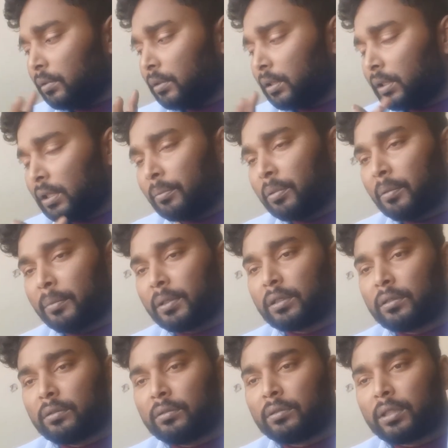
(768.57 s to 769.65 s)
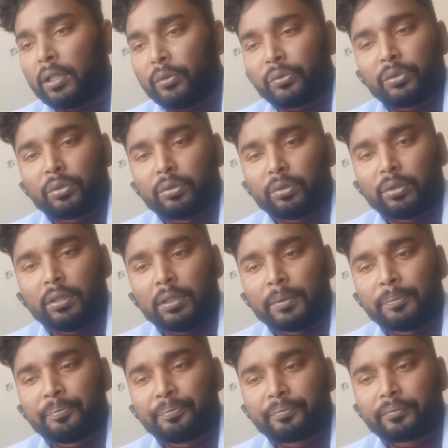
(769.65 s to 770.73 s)
this information sounds good,
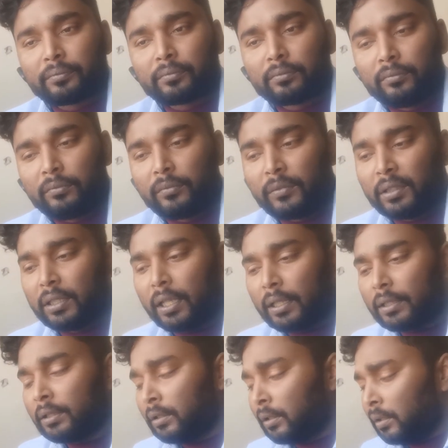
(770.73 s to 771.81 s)
that